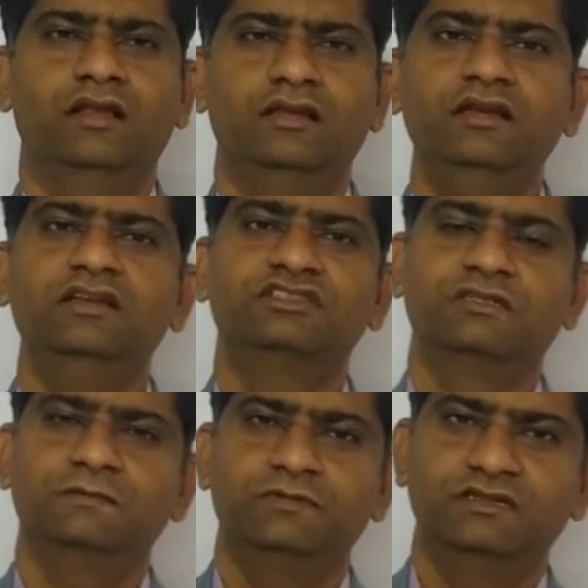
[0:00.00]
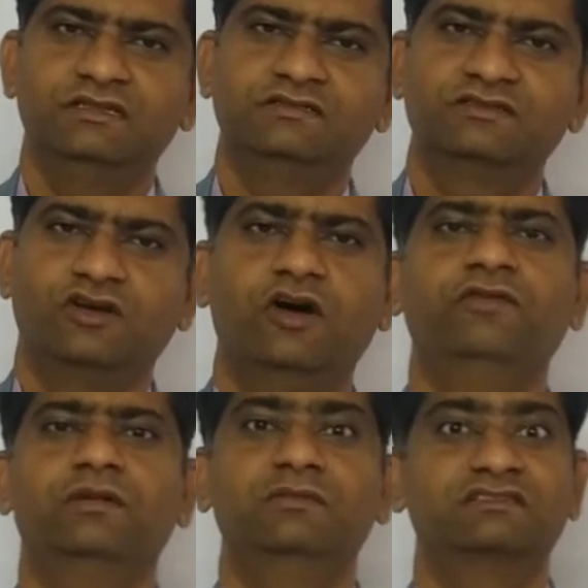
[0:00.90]
Leadership is
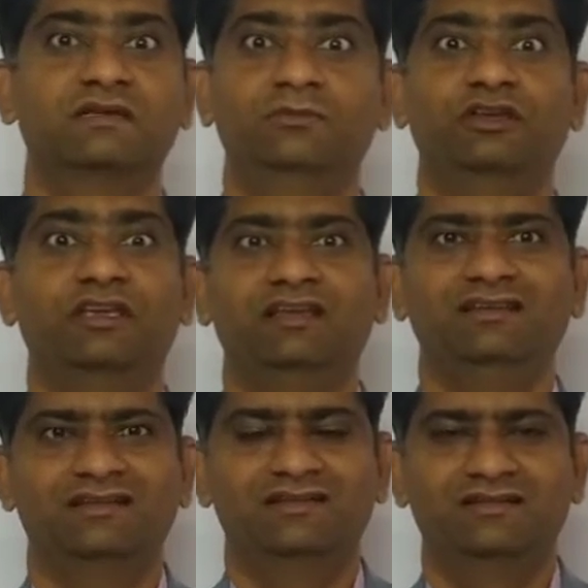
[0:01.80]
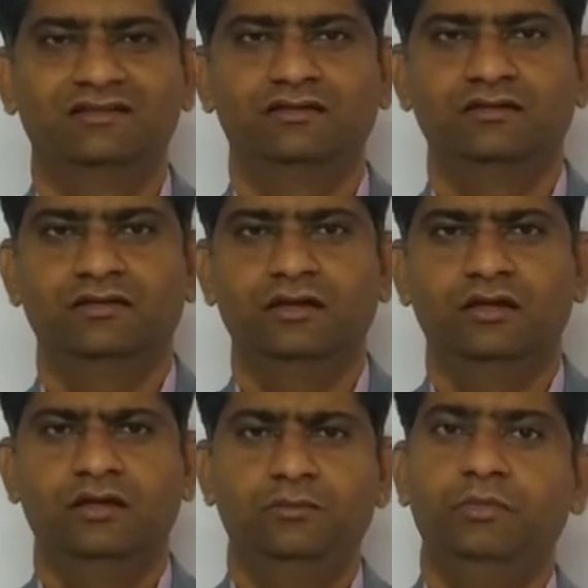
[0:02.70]
often miscommunicated.
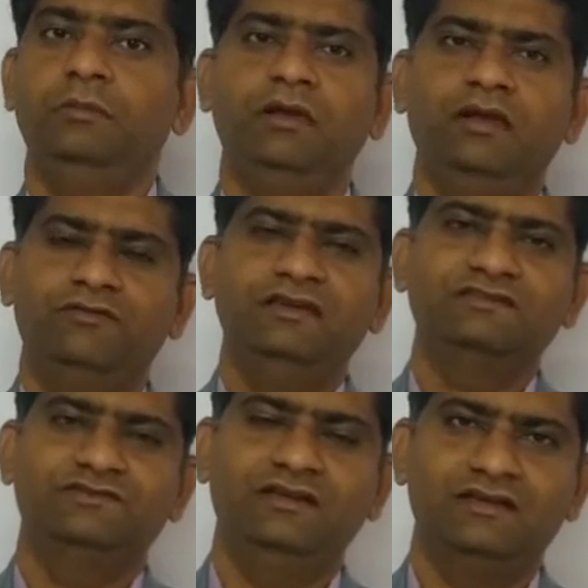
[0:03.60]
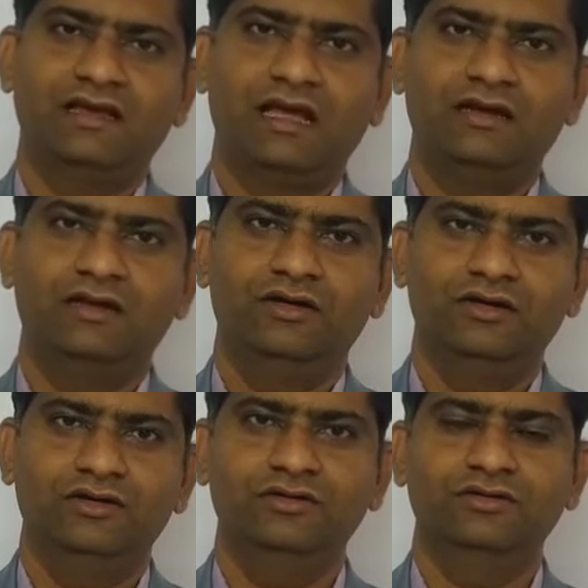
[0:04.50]
People always feel that,
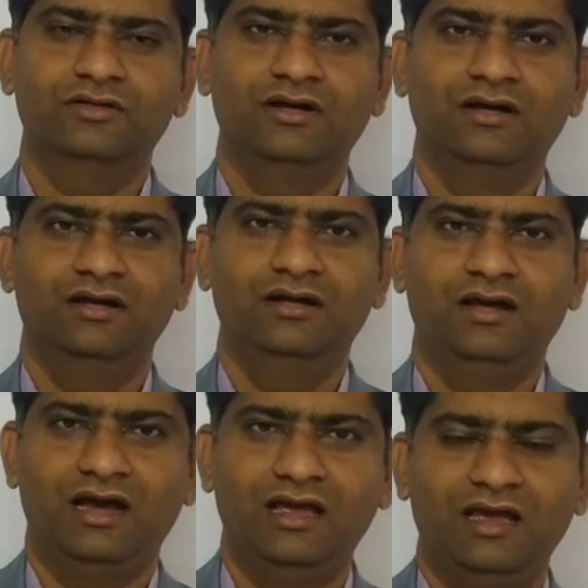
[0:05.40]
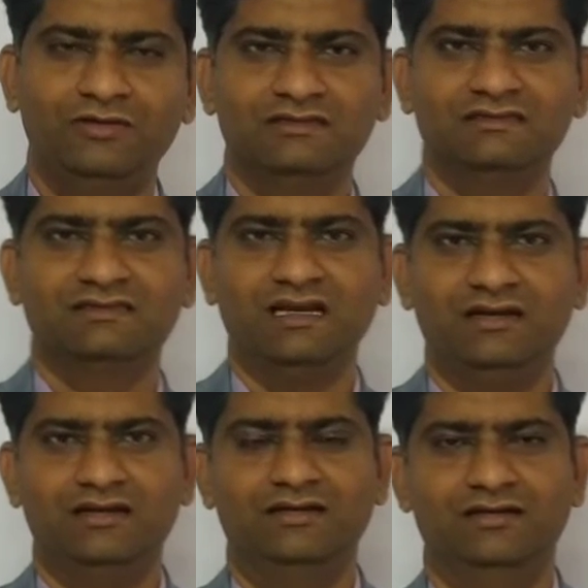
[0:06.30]
oh, I have this
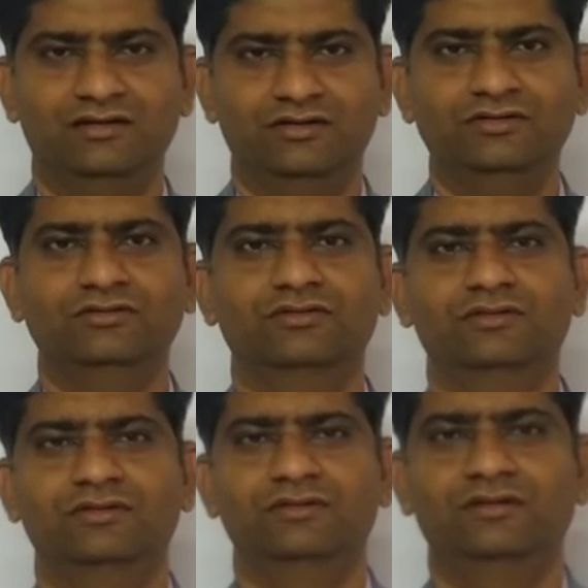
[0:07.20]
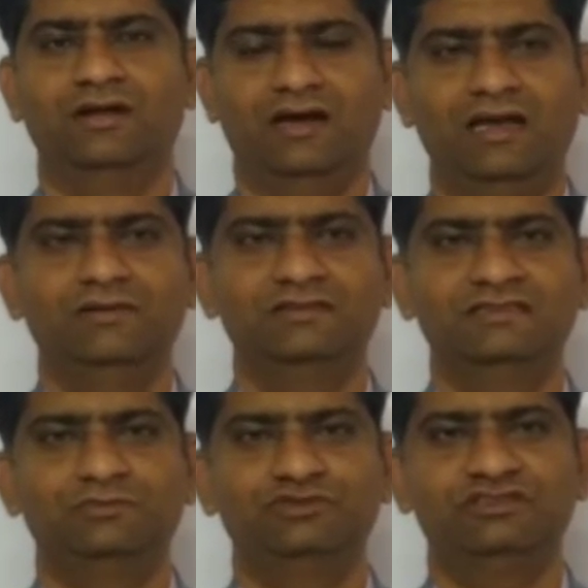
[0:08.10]
title, oh, I have
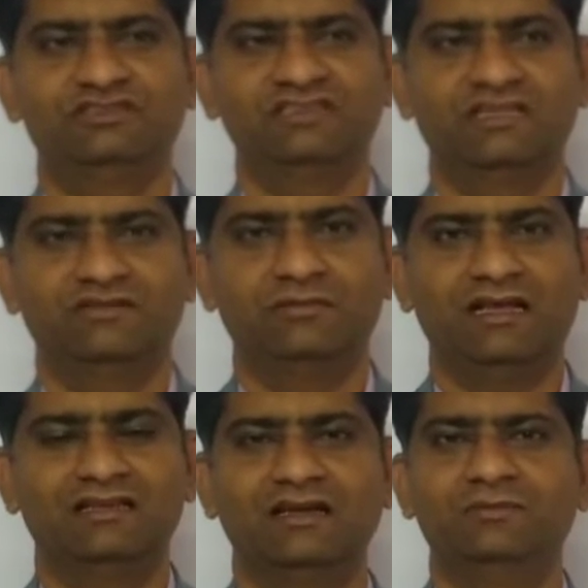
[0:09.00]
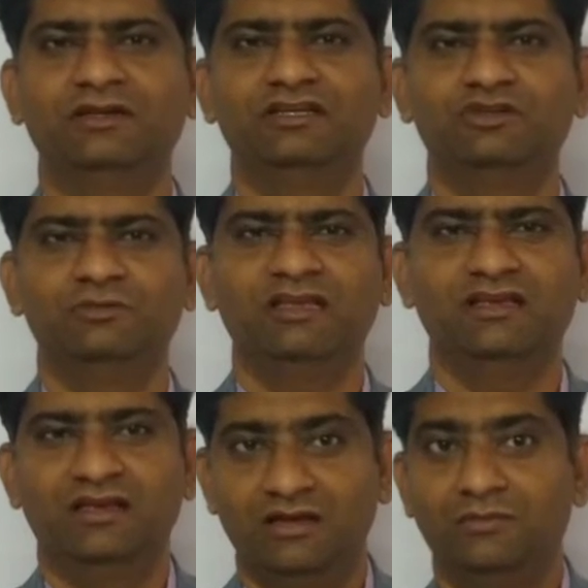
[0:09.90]
this position given by the company to
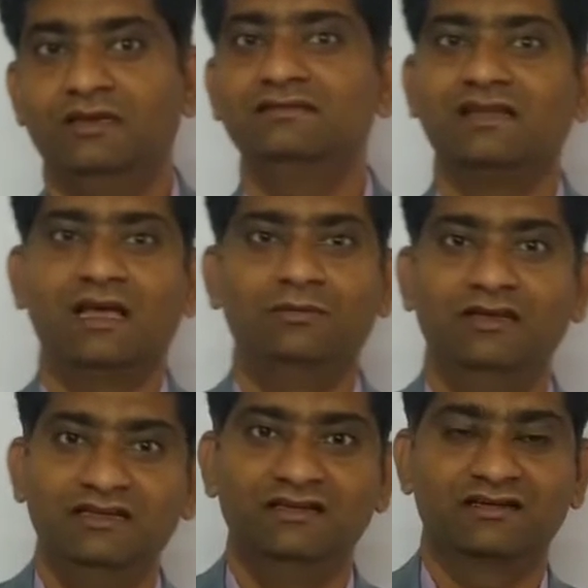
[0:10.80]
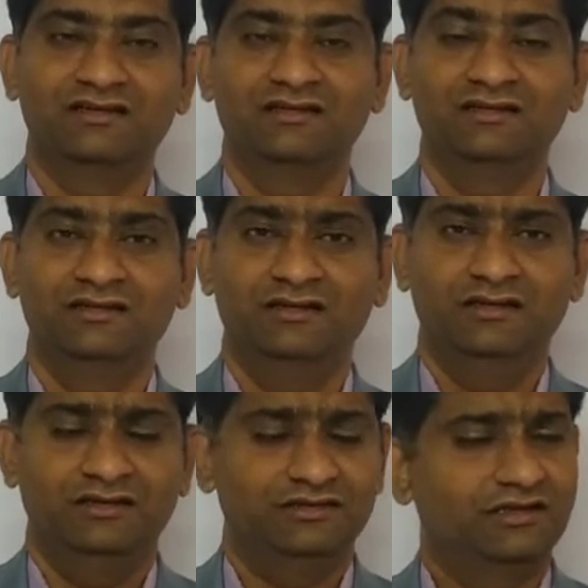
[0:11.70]
me, means I am a leader.
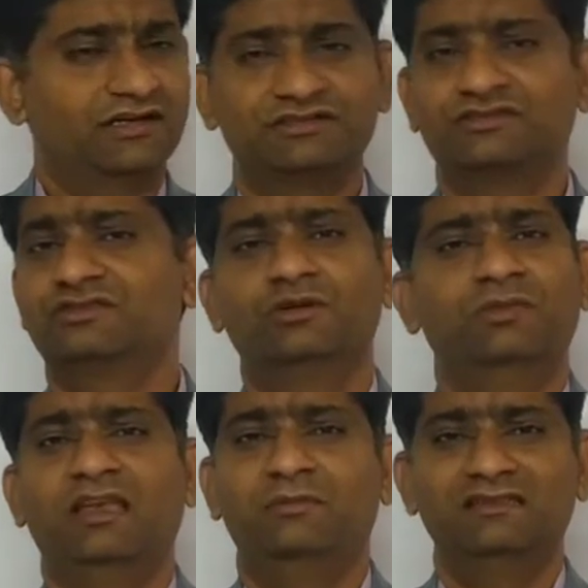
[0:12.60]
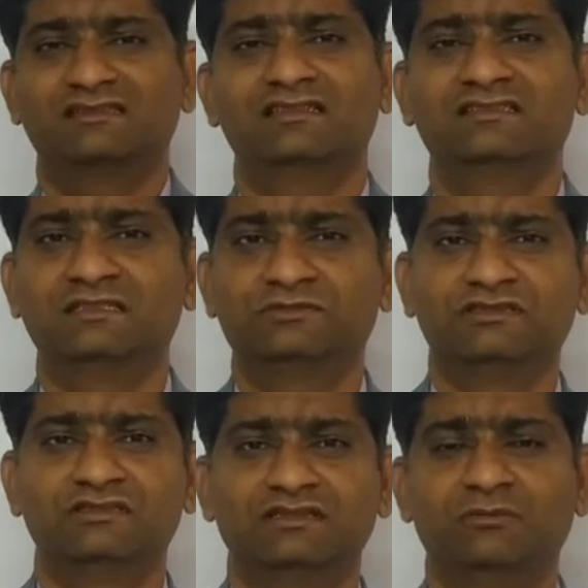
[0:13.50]
There are so many
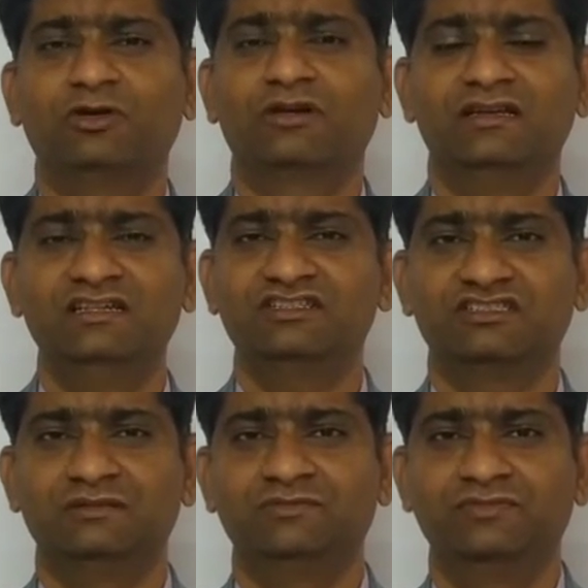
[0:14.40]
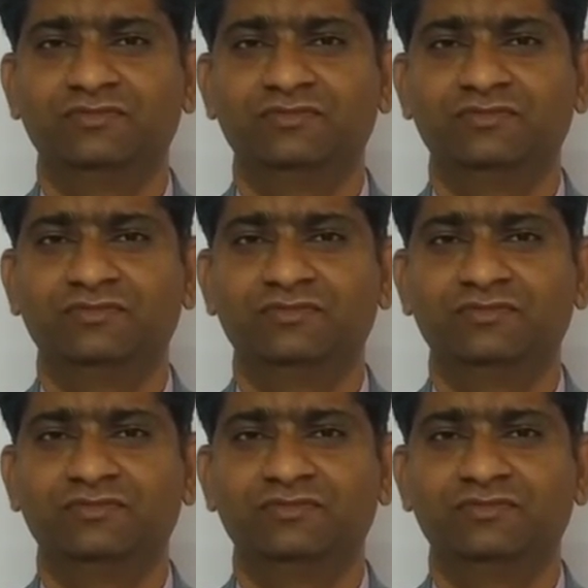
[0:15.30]
misconceptions about leadership.